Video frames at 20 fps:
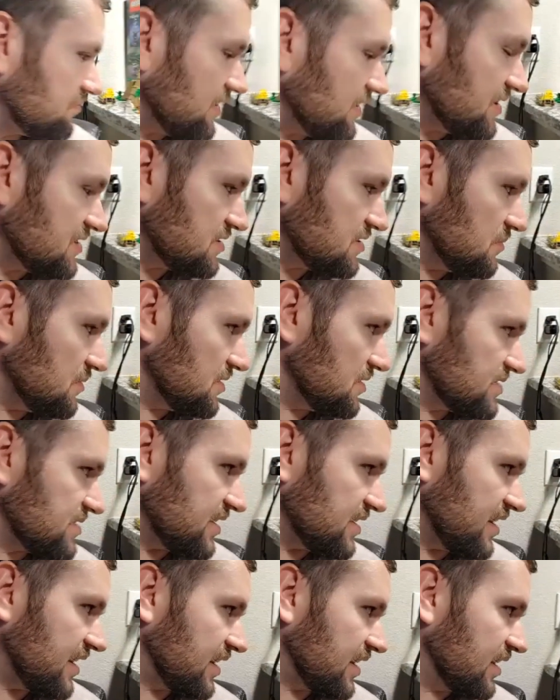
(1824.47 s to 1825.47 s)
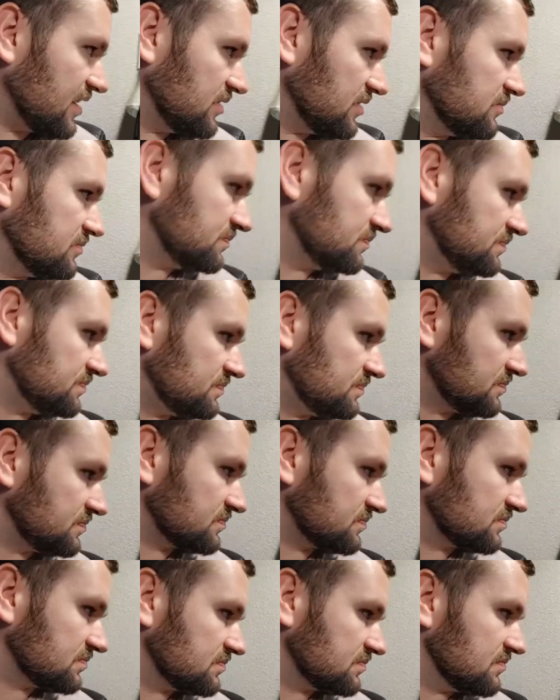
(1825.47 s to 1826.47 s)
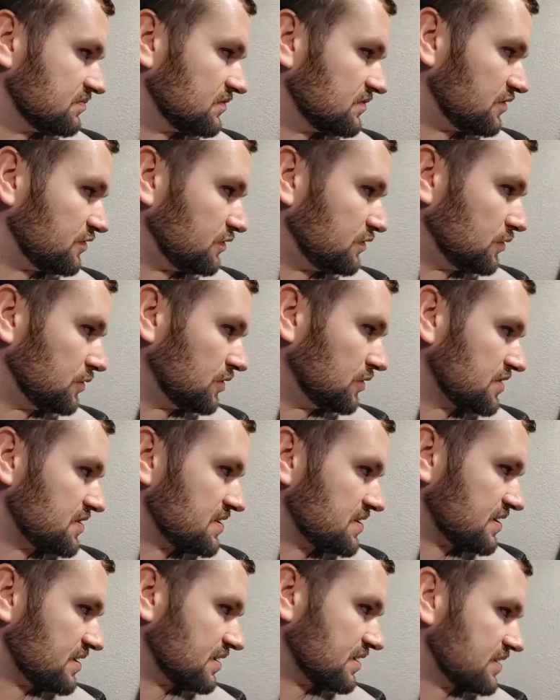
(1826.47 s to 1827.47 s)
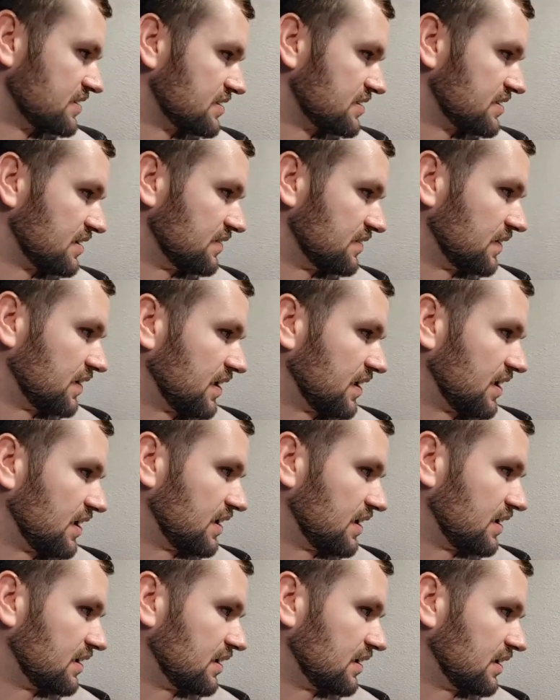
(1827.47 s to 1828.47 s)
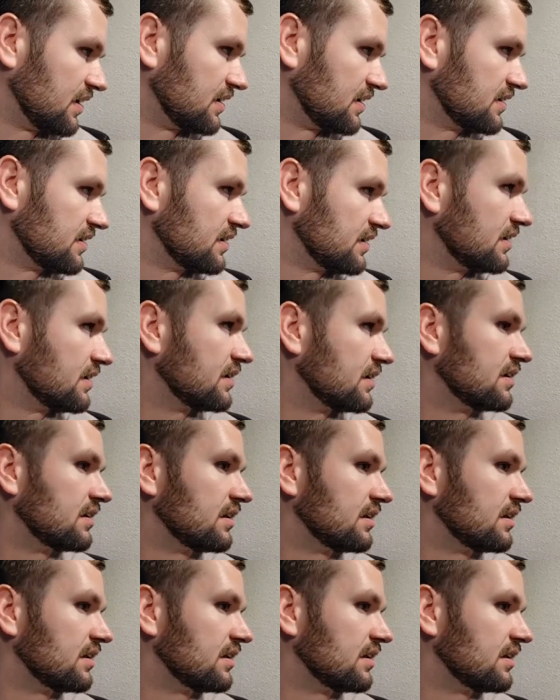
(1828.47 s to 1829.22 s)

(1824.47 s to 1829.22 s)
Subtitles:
That's almost like 4, 6, 7, 8, 9, 10.